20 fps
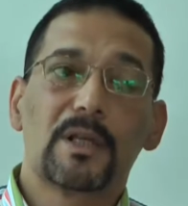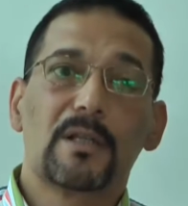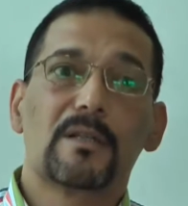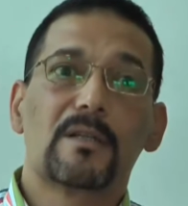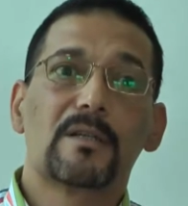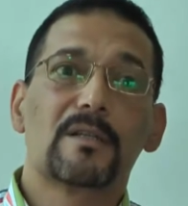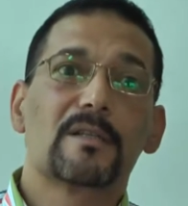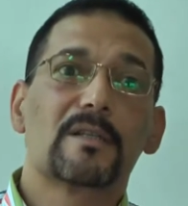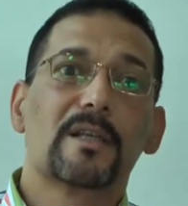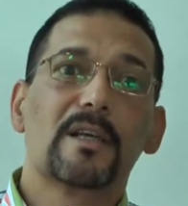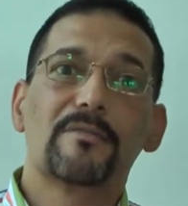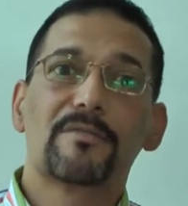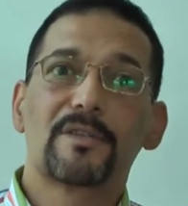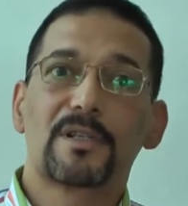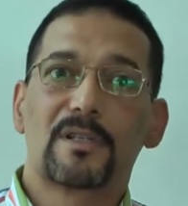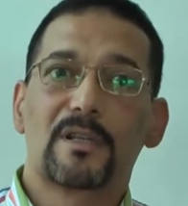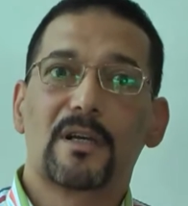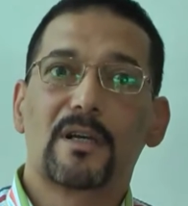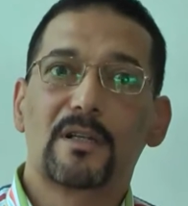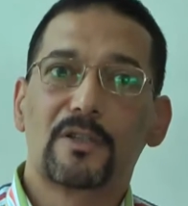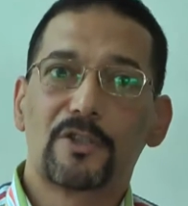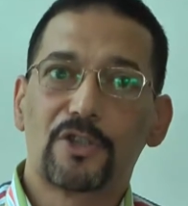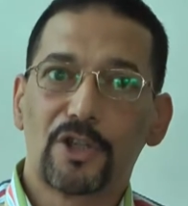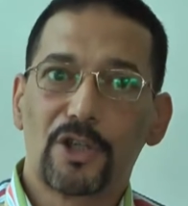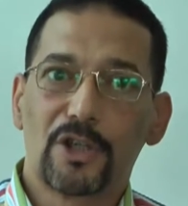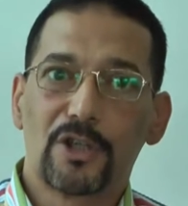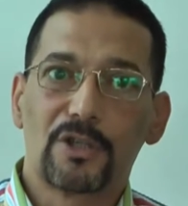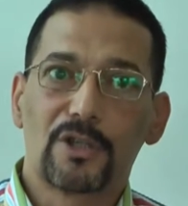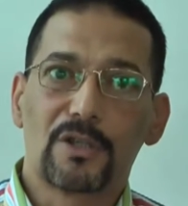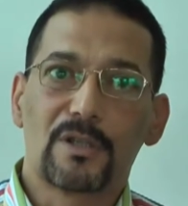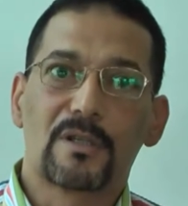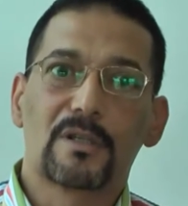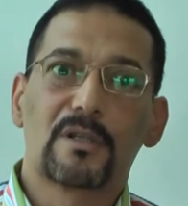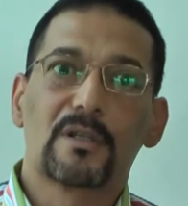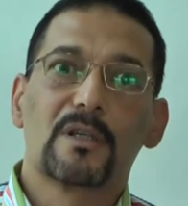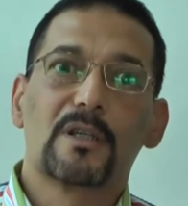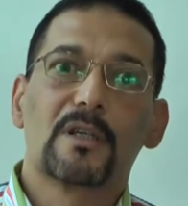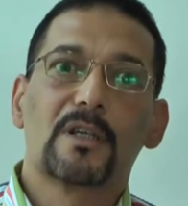and there is lifestyle changes.